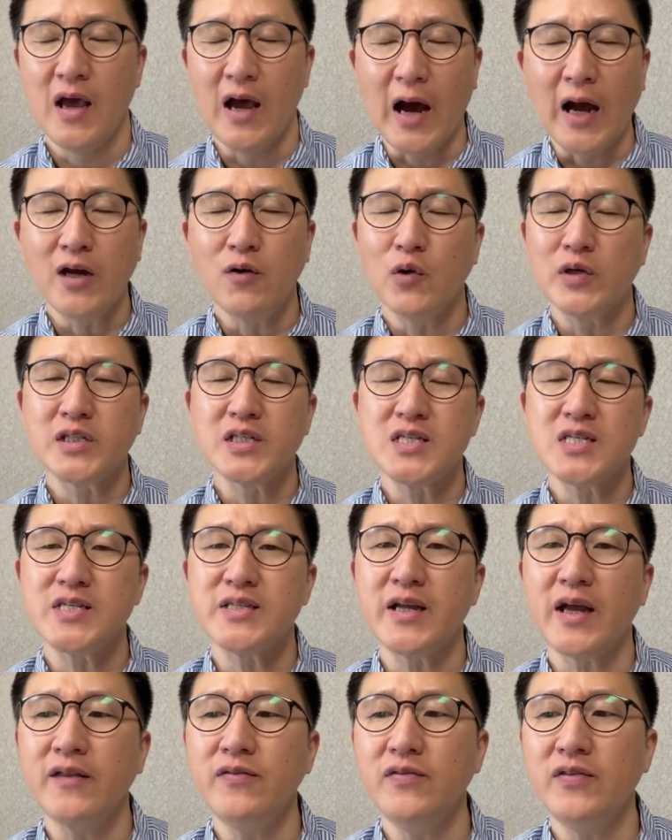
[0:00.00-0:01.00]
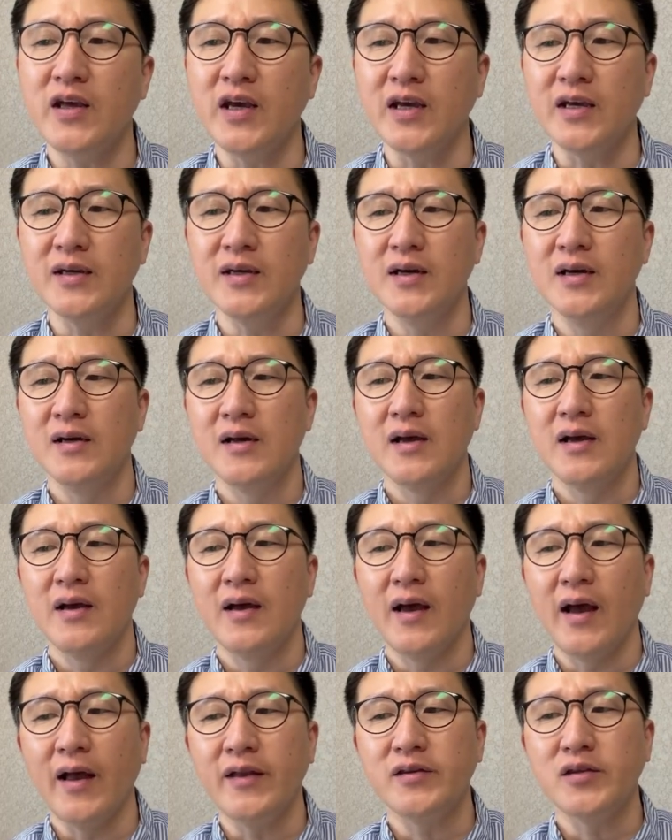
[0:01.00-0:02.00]
I was standing
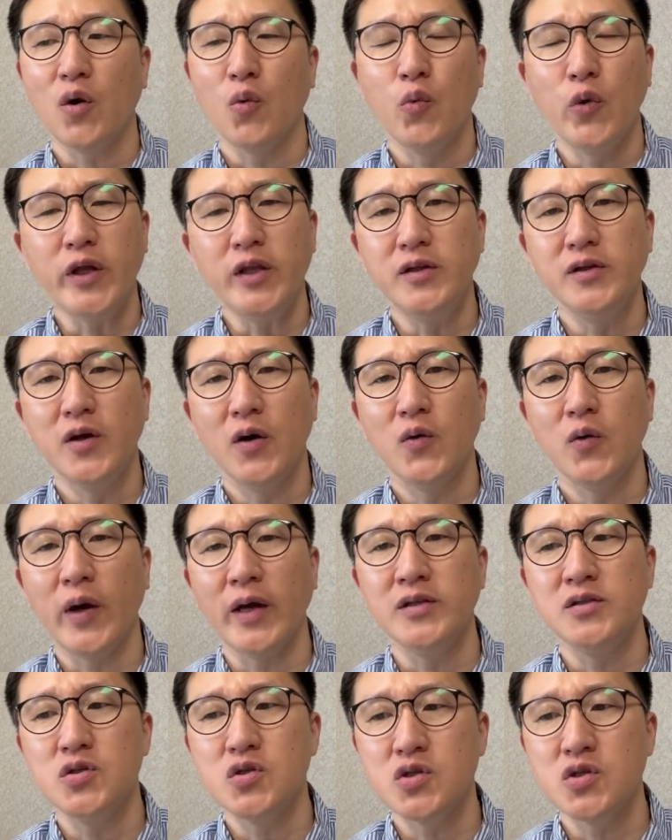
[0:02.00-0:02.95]
at the window and